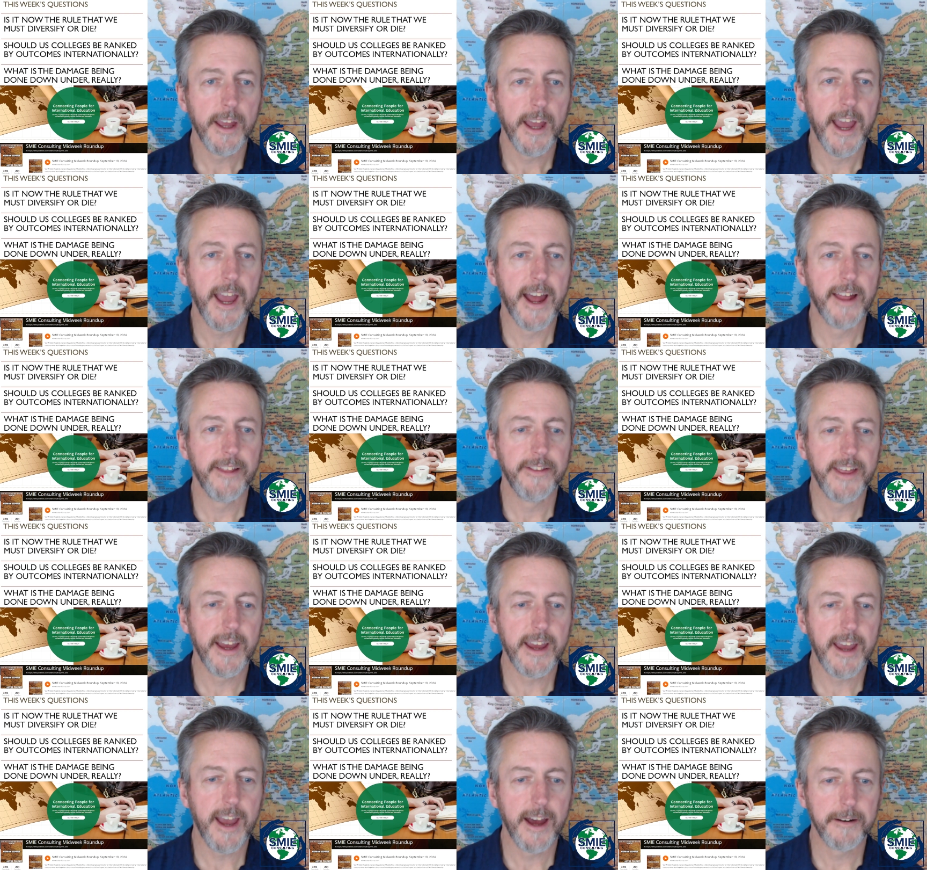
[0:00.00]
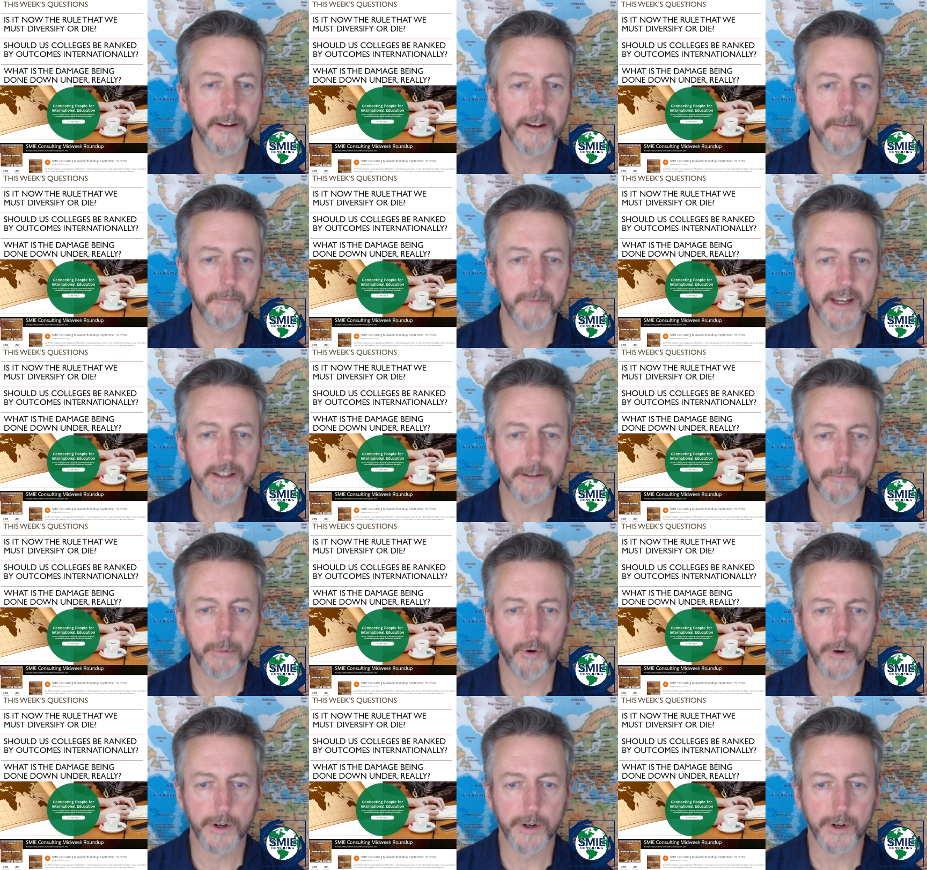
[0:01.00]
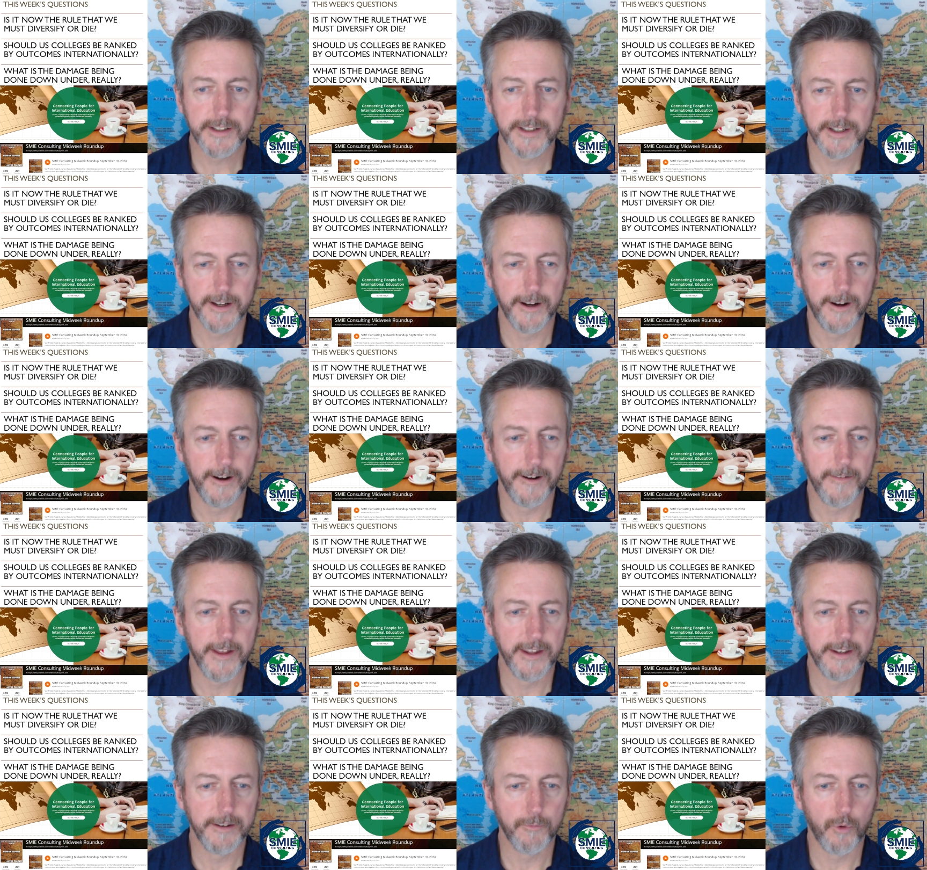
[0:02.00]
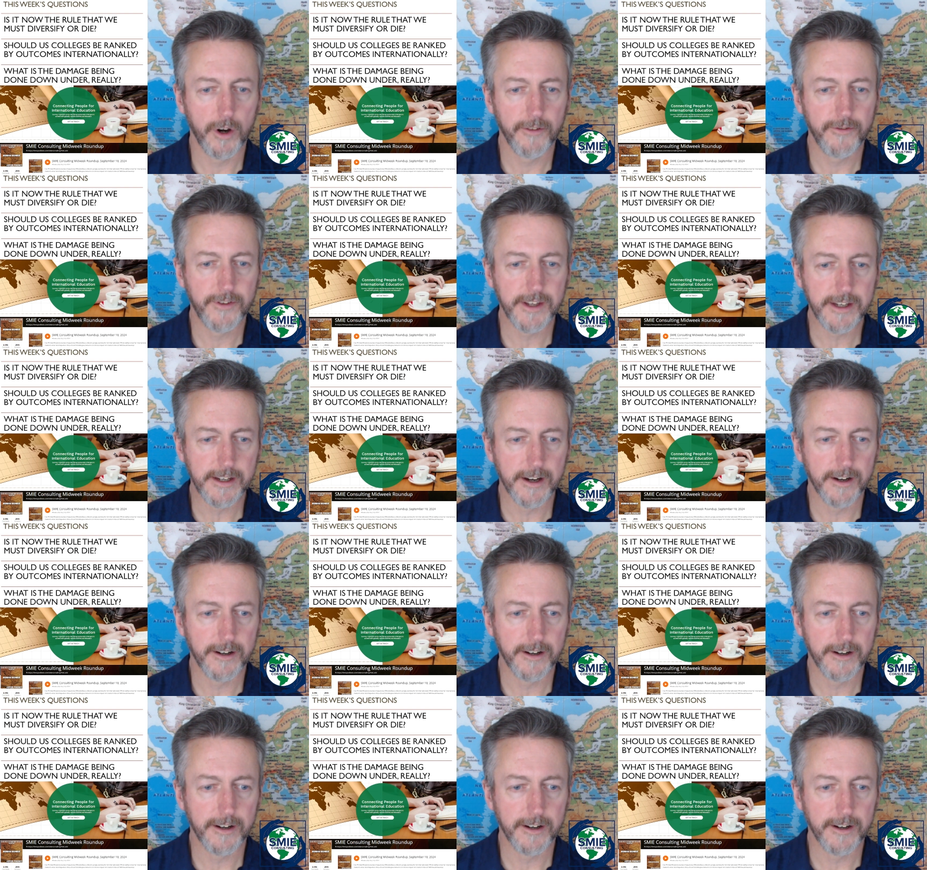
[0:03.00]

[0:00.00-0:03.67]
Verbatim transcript: And they had made the point, and one of the